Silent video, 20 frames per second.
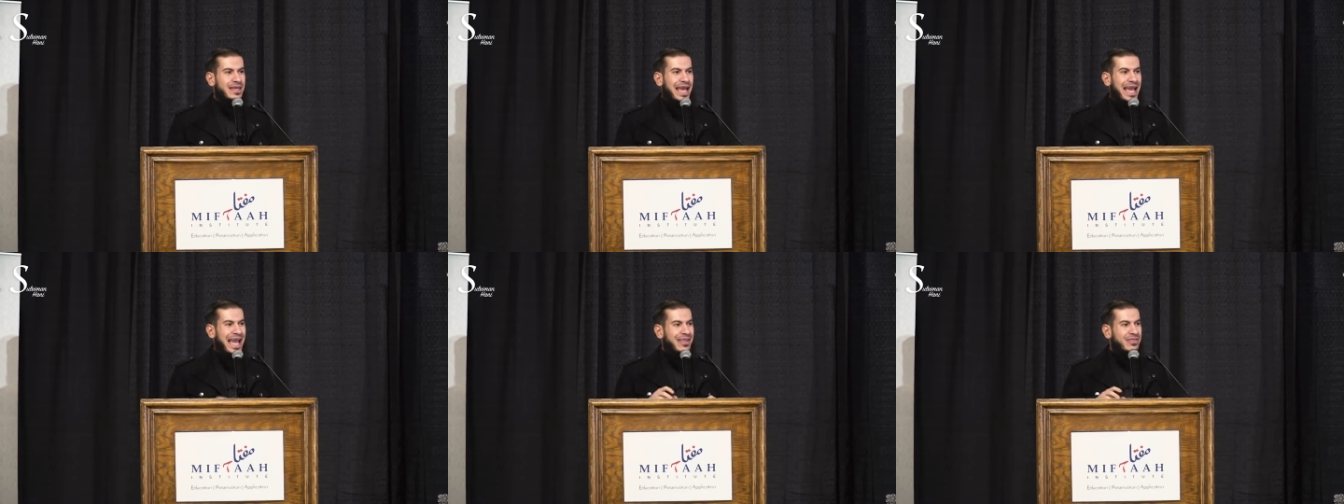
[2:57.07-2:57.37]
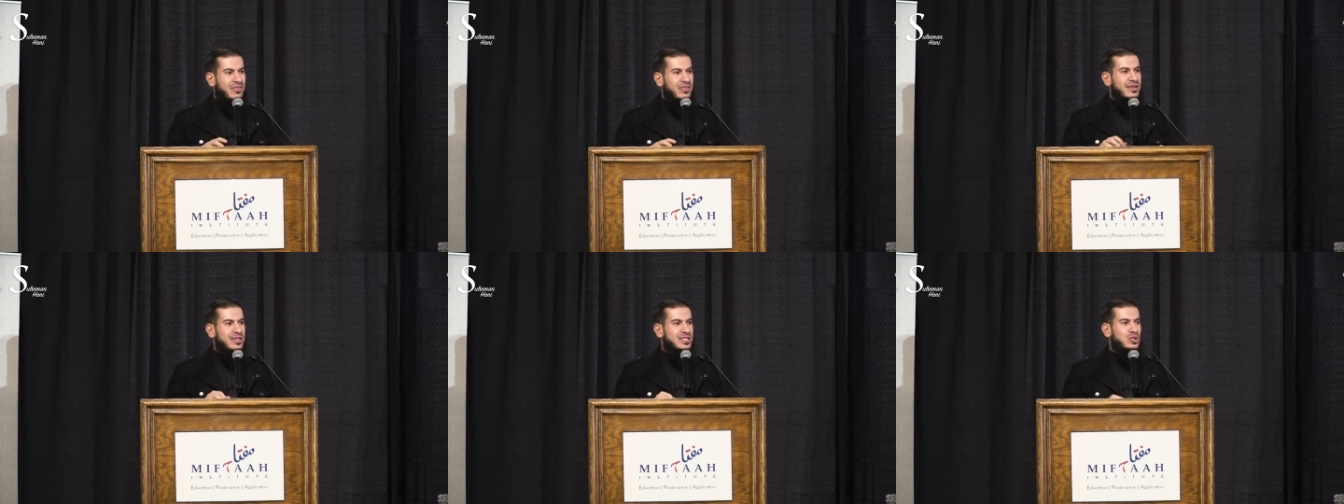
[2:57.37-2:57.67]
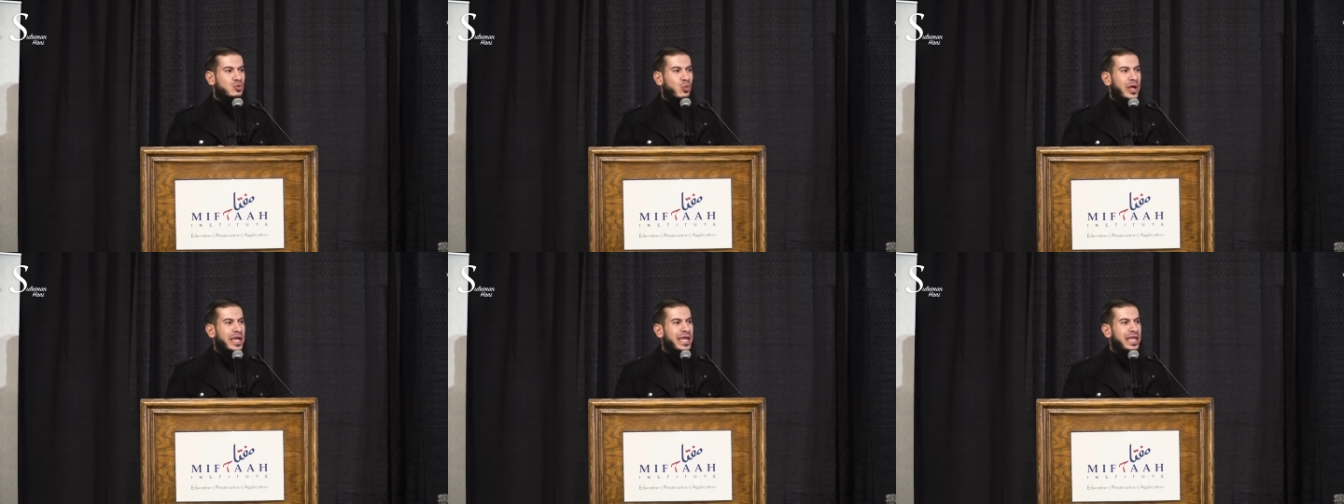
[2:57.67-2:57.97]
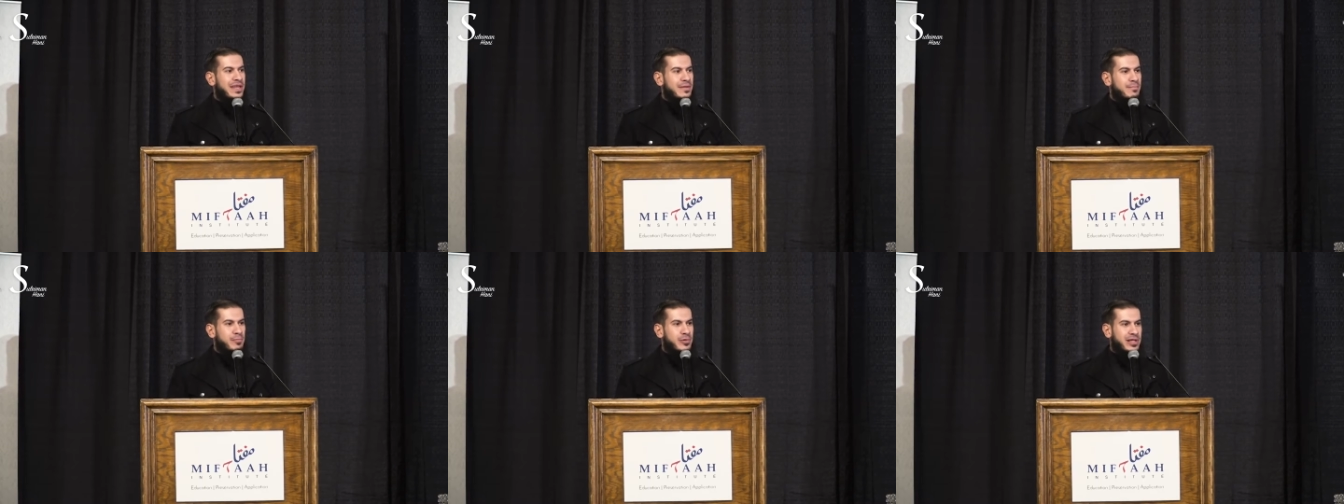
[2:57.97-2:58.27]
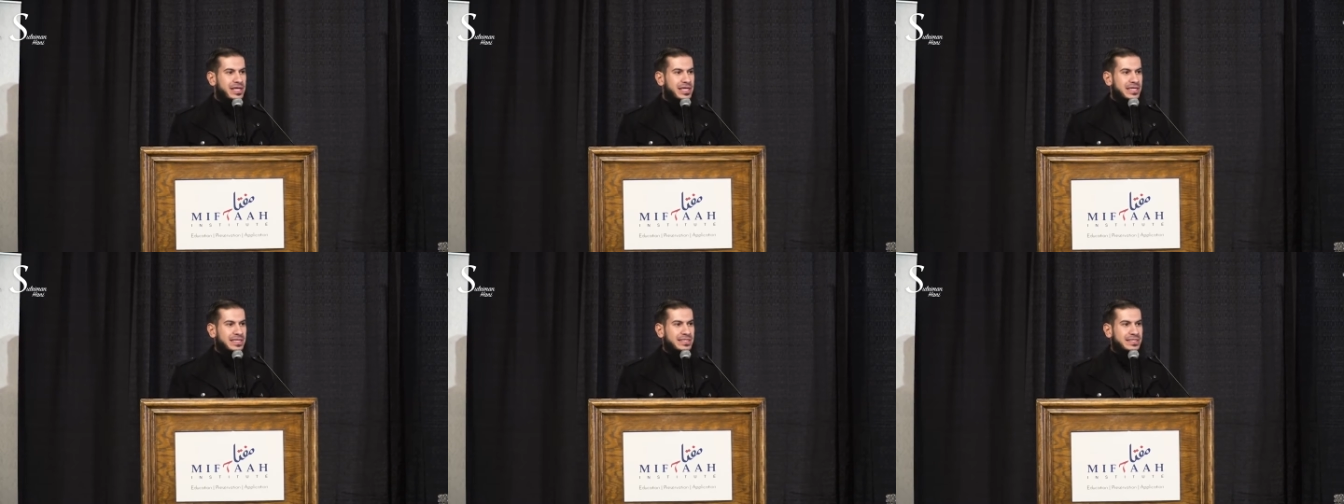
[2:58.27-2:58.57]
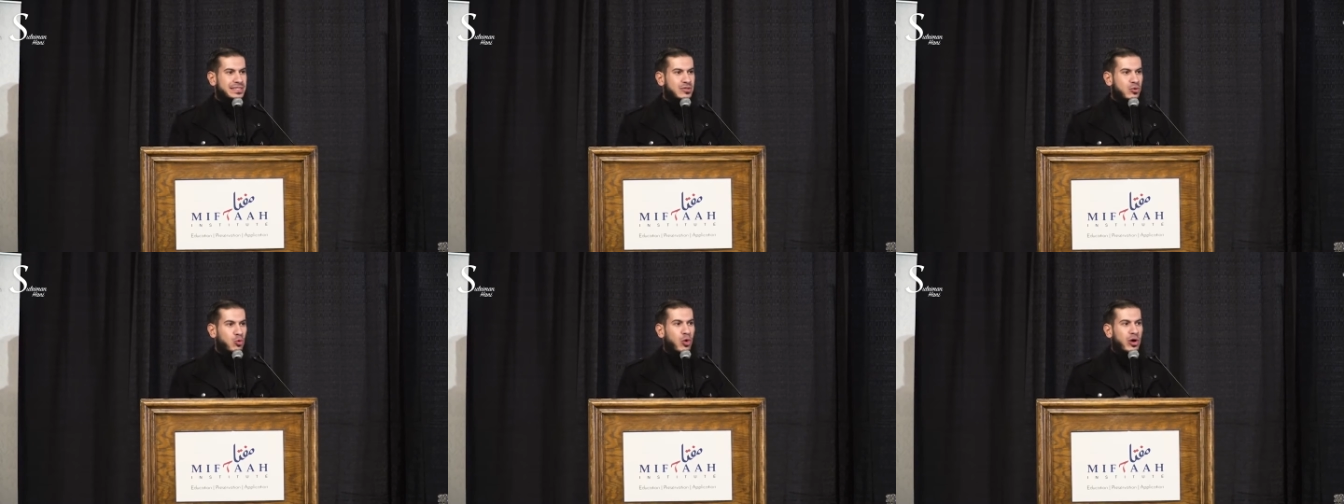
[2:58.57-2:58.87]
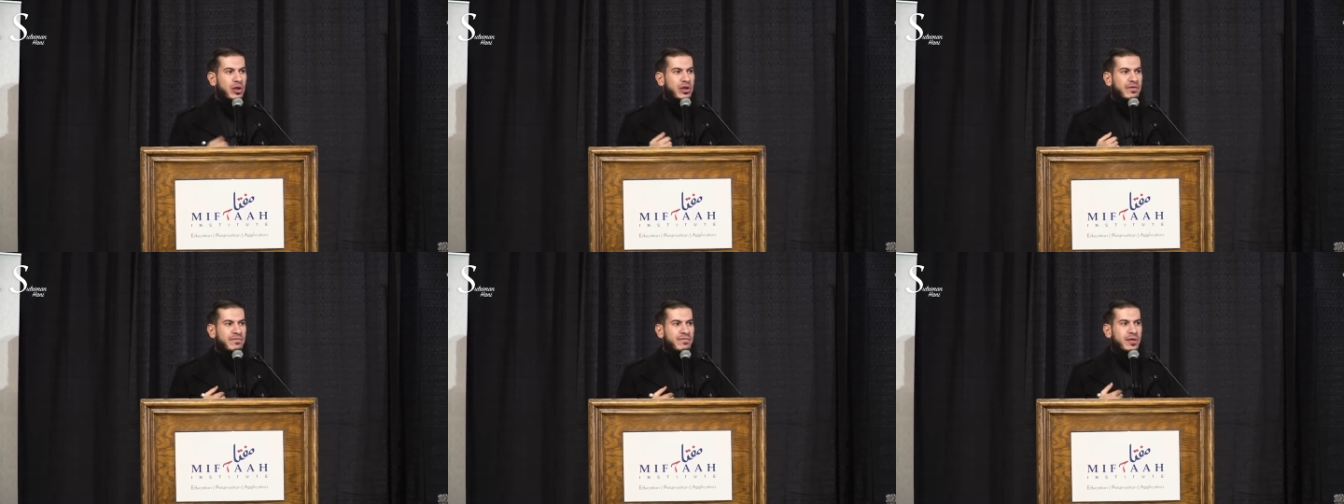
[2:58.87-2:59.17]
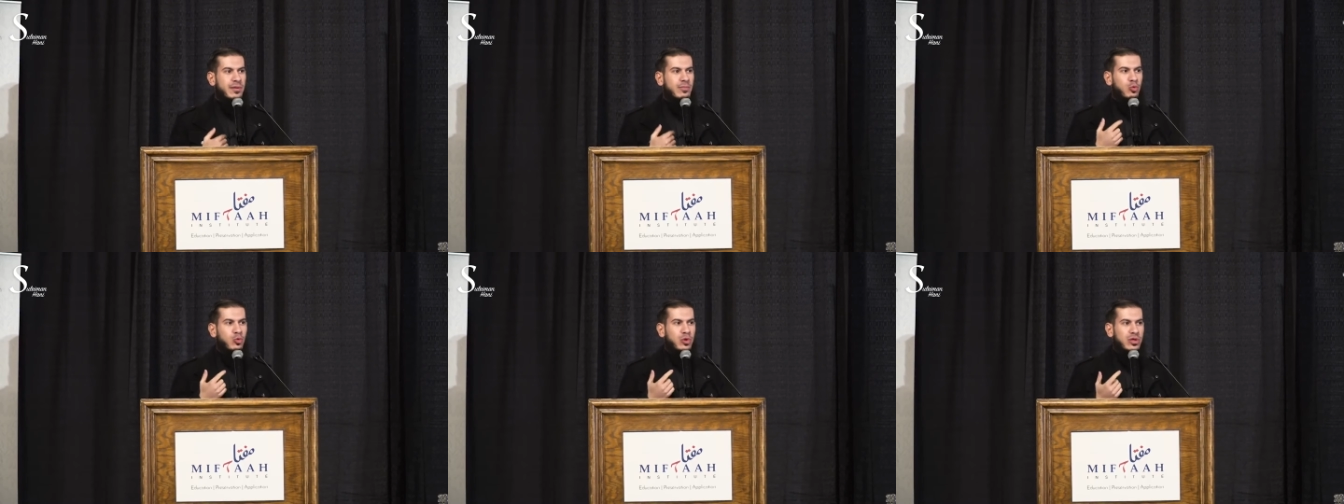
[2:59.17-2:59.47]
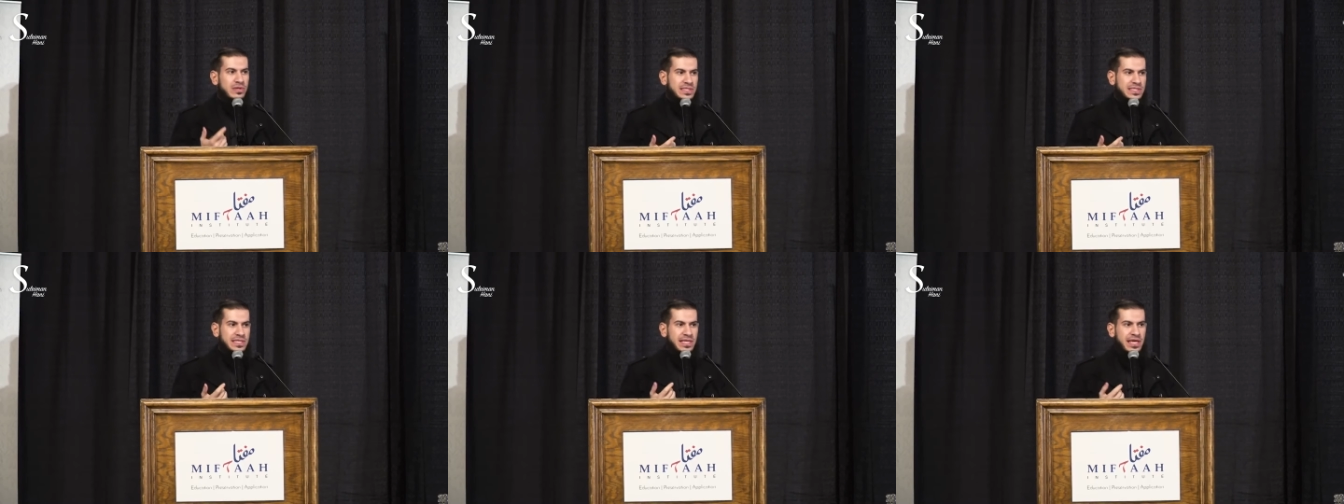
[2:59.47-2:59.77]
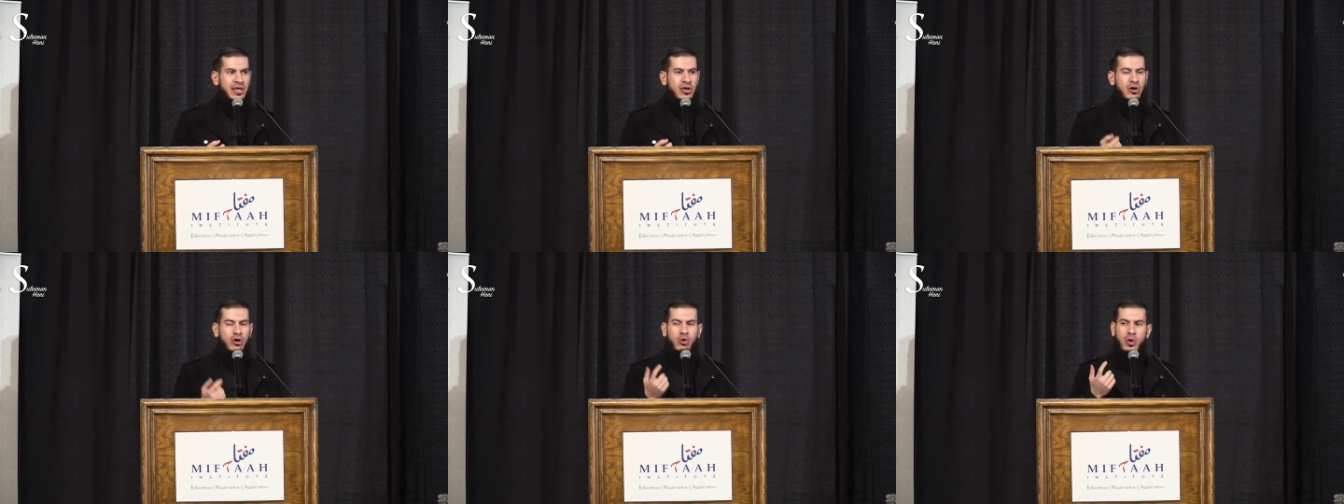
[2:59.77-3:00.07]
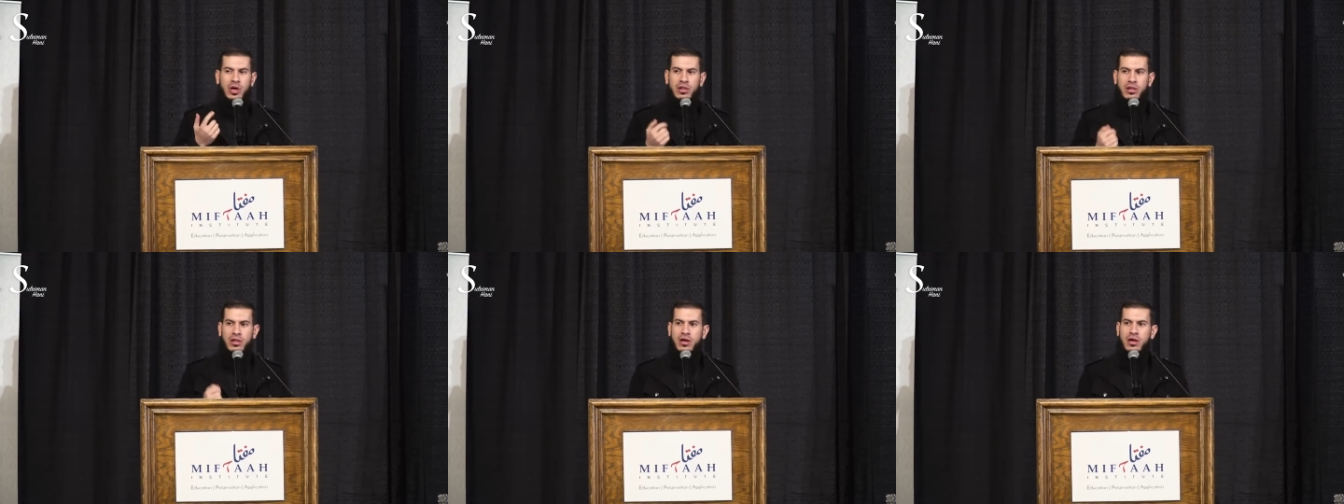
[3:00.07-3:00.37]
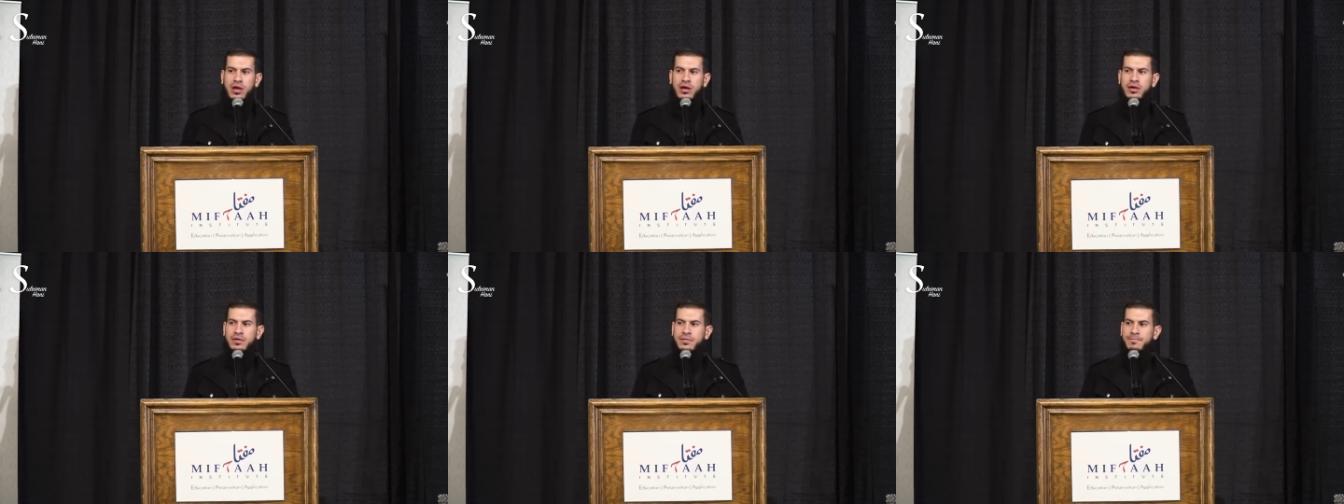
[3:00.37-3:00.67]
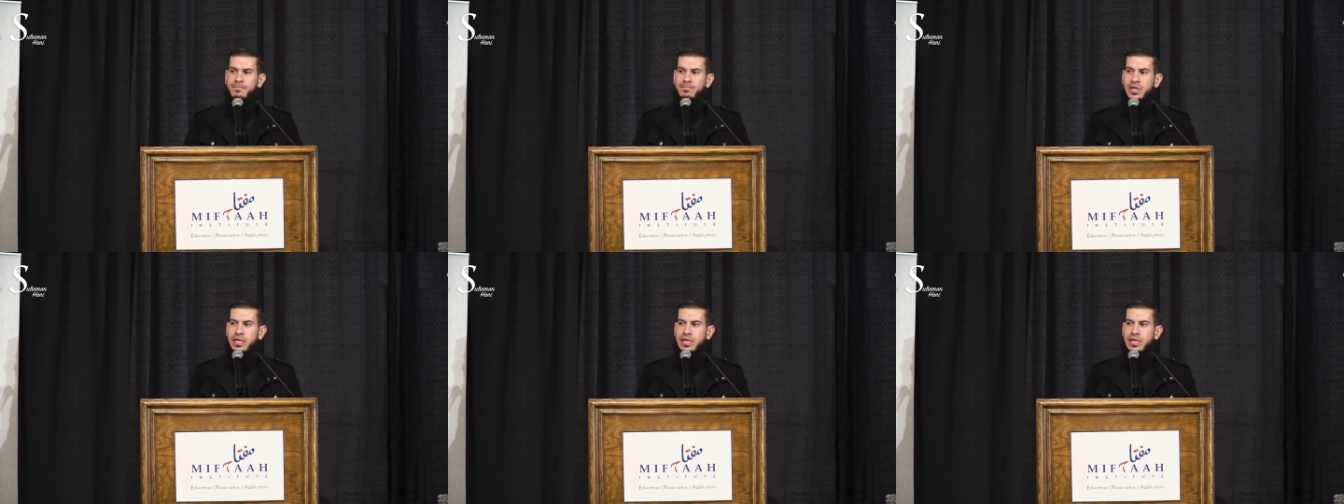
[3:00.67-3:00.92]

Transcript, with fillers: At this waiting place, one of them will say, "Oh Allah,